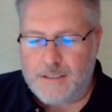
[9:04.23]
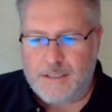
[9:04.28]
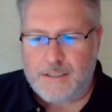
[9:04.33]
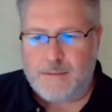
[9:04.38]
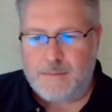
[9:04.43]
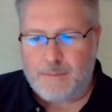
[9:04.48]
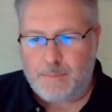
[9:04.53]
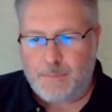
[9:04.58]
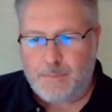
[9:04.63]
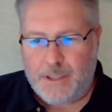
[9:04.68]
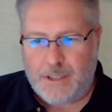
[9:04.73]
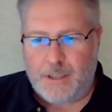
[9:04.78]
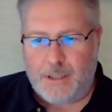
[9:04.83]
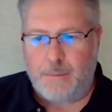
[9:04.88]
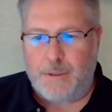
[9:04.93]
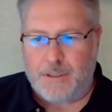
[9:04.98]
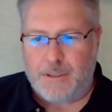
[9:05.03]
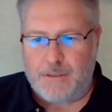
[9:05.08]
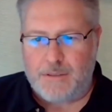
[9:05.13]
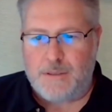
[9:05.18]
this
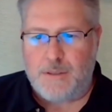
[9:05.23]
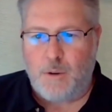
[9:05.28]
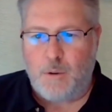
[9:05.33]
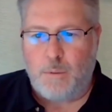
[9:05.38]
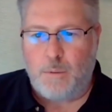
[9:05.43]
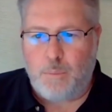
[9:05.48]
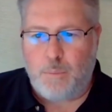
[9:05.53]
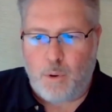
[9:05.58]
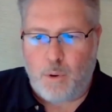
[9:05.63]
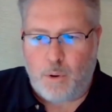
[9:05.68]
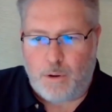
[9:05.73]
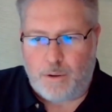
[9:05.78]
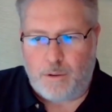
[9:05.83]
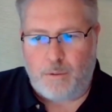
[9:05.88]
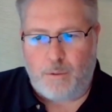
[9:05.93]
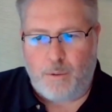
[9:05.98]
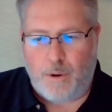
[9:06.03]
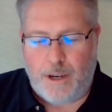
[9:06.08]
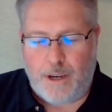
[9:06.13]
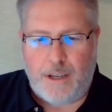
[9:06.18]
becoming so
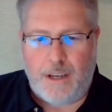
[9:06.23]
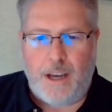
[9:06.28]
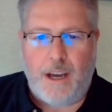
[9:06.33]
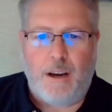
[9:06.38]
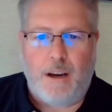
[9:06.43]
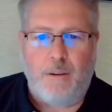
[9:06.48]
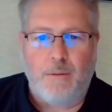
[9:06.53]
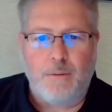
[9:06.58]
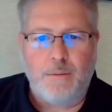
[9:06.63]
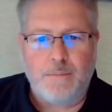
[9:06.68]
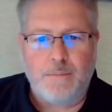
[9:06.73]
important right now?